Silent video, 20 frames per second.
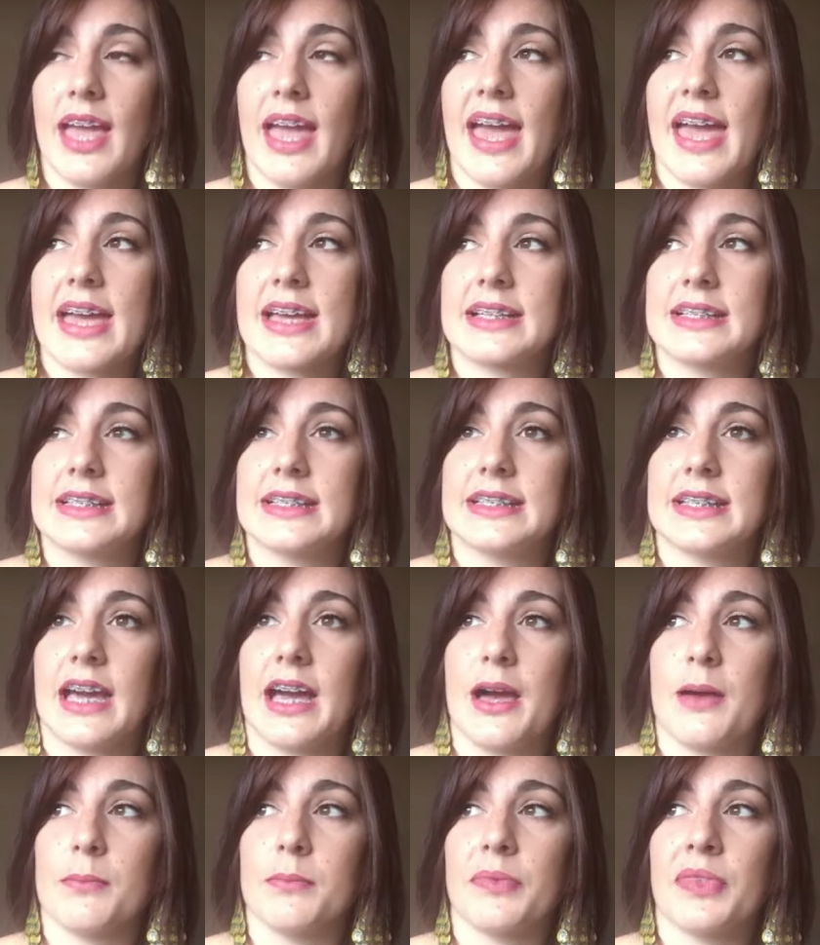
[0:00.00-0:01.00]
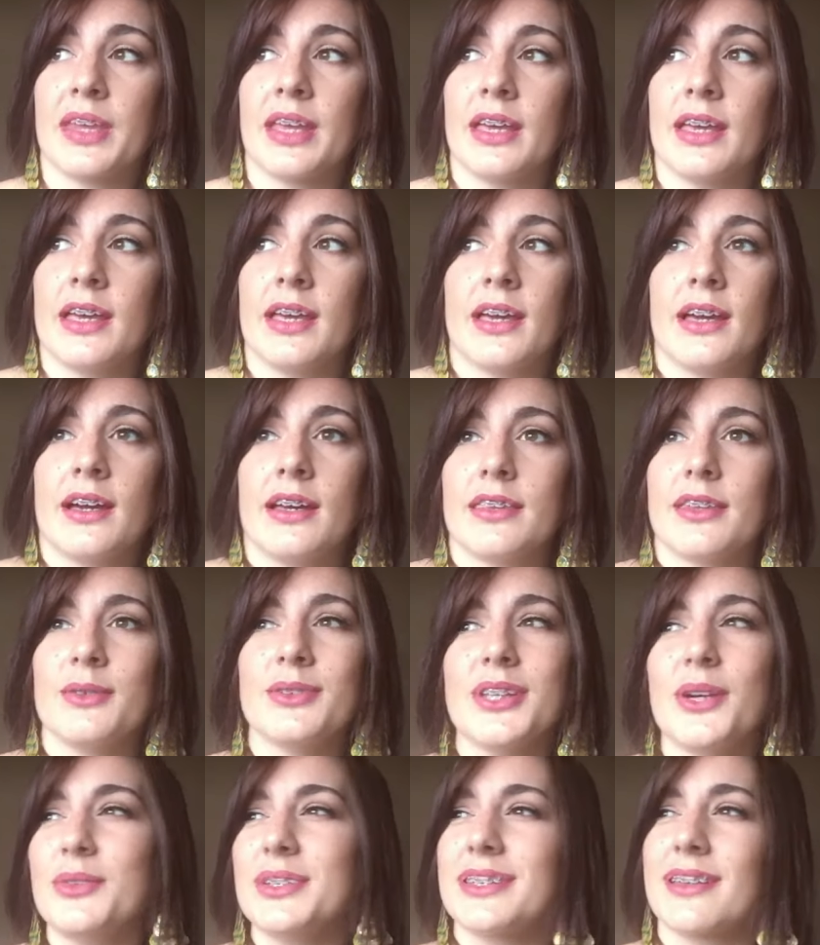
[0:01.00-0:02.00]
And there
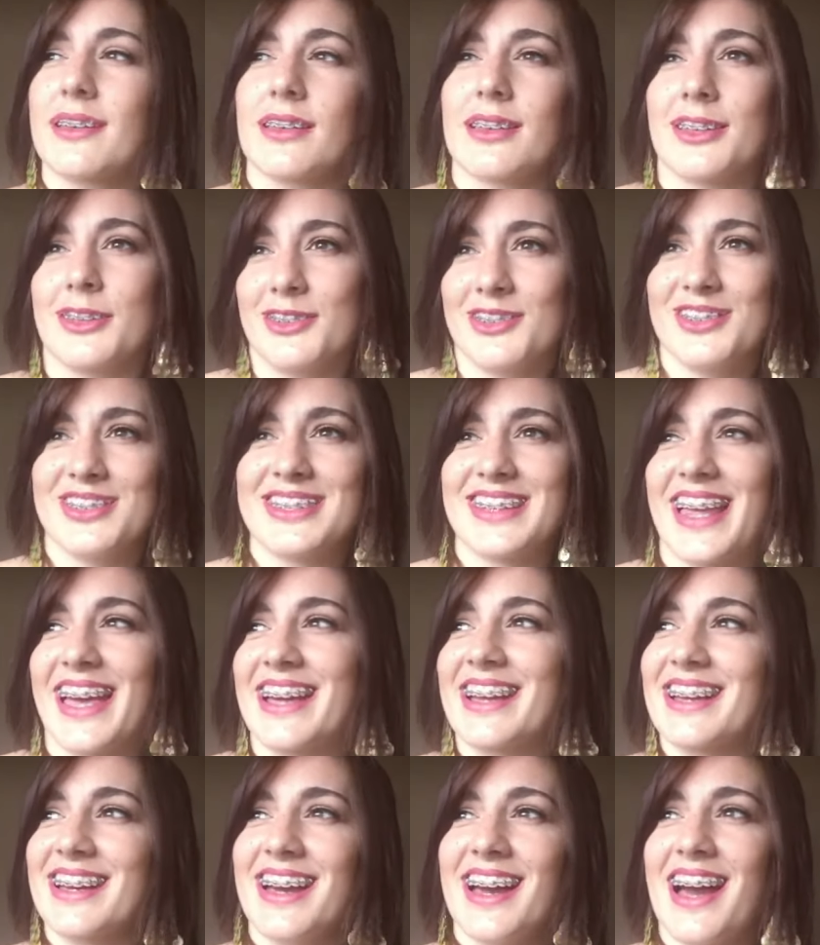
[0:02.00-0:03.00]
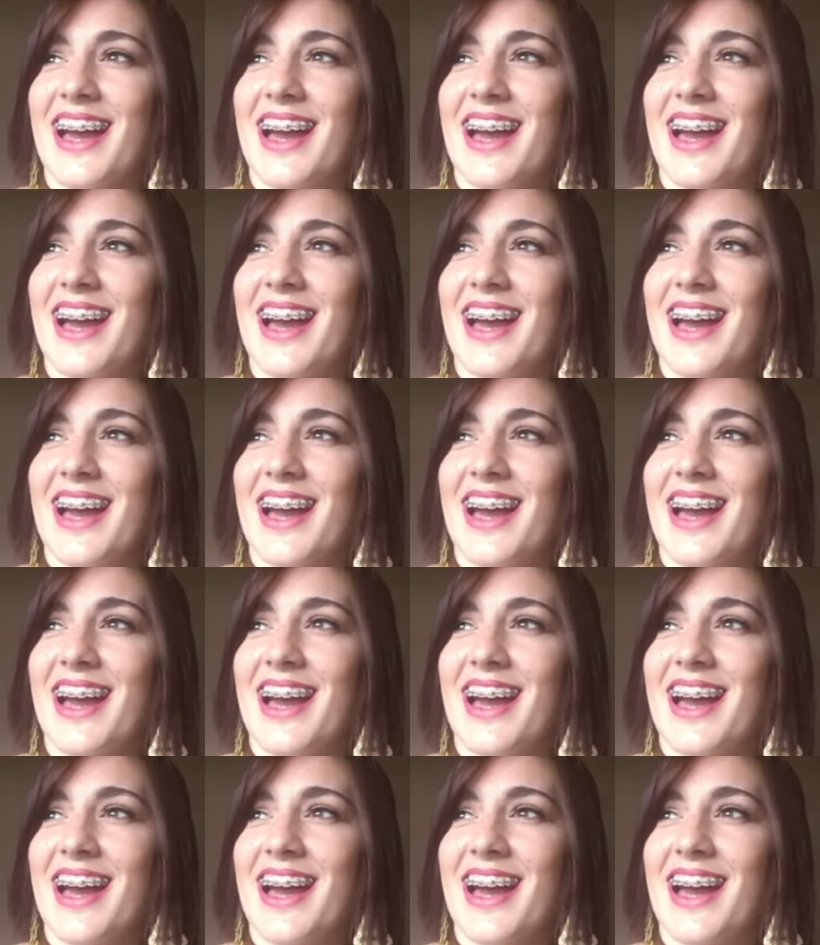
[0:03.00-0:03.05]
was always clues, like,